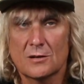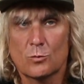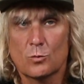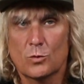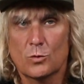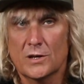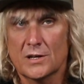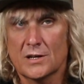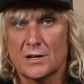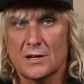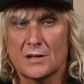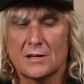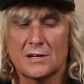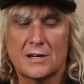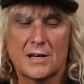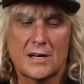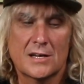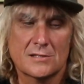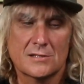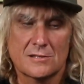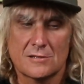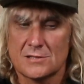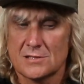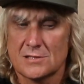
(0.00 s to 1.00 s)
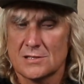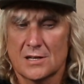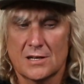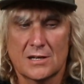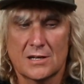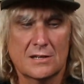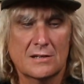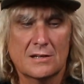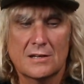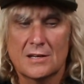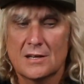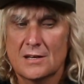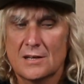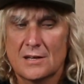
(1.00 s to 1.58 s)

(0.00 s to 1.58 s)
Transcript: a winner, as I say,